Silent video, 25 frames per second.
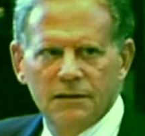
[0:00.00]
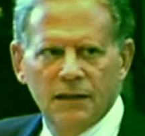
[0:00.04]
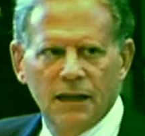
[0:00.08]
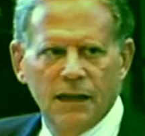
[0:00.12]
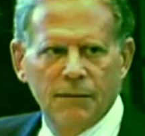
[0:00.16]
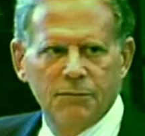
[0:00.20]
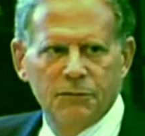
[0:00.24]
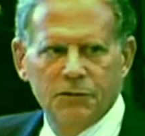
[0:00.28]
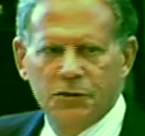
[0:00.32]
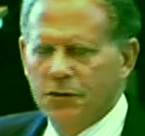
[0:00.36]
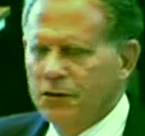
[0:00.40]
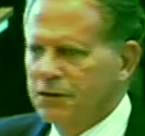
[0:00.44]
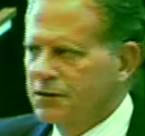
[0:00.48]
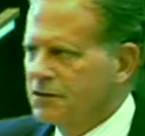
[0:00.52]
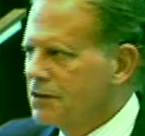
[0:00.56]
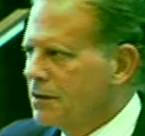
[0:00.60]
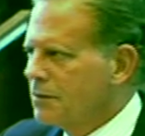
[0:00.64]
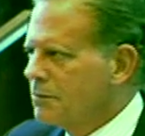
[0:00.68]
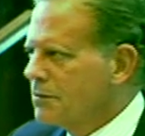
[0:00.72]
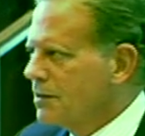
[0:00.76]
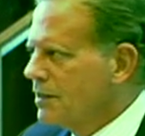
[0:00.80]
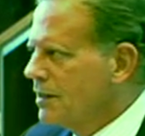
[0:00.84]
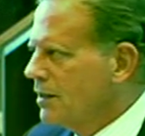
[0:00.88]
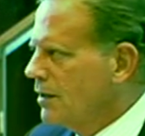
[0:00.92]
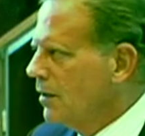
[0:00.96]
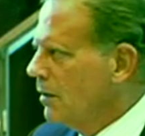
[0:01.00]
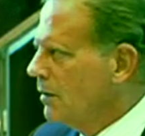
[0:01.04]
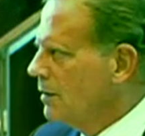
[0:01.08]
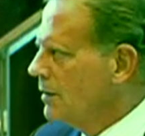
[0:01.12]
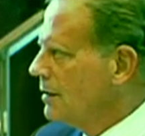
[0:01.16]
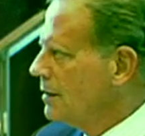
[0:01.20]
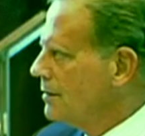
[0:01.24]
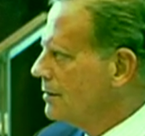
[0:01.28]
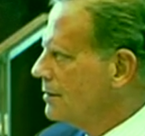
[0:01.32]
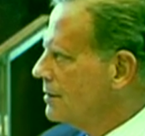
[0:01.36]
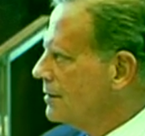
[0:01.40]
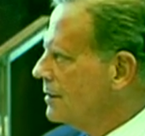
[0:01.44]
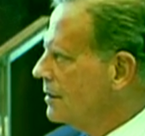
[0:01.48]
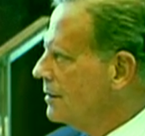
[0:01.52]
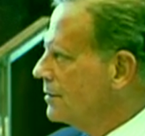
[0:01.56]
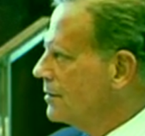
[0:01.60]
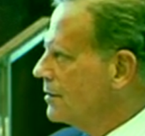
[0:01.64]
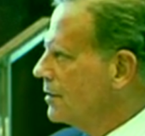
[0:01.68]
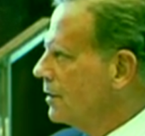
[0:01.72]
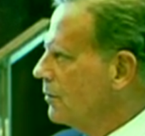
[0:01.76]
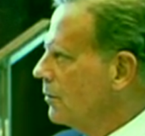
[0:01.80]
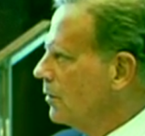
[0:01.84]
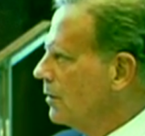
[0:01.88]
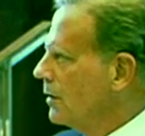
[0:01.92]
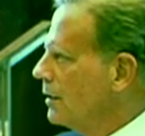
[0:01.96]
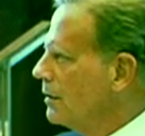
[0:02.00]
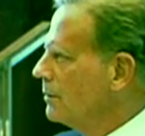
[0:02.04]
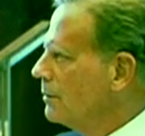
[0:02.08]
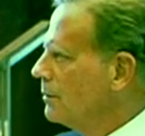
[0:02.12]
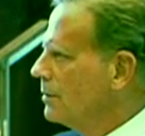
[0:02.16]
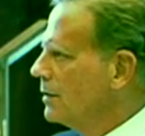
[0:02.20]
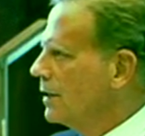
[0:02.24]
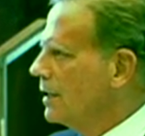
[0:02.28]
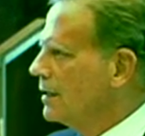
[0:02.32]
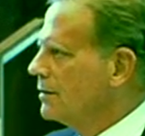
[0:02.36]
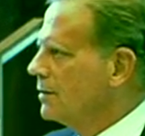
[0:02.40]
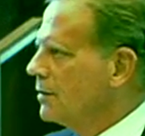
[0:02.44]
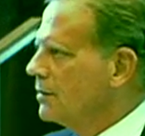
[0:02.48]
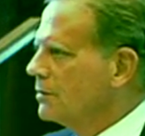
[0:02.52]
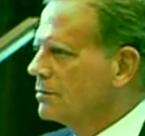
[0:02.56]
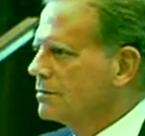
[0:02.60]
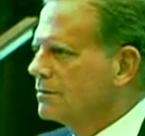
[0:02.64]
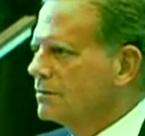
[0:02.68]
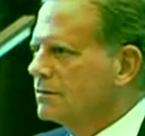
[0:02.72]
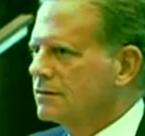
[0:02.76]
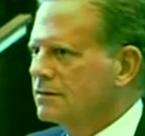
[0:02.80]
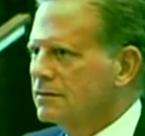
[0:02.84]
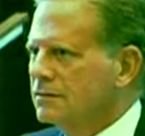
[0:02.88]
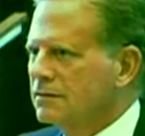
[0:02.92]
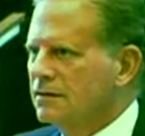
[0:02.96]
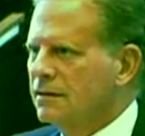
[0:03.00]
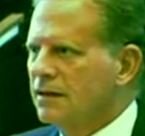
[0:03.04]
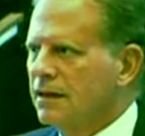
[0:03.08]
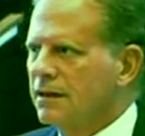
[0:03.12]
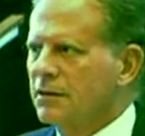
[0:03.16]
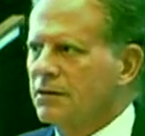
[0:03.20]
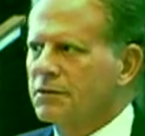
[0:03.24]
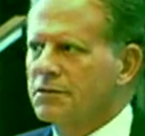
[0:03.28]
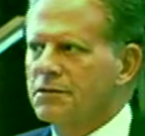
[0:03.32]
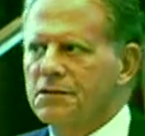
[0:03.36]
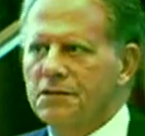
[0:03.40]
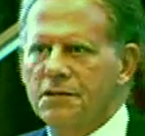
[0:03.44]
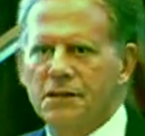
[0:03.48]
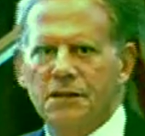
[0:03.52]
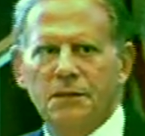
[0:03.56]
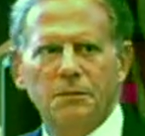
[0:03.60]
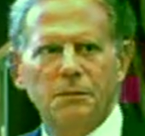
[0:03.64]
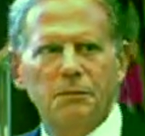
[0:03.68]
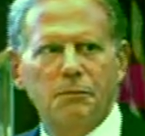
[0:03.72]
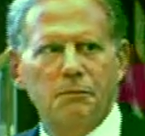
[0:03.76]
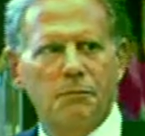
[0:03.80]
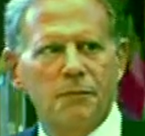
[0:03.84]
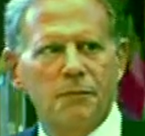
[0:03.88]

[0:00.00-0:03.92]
I'm sure Jim's in the audience here somewhere, but I don't see him.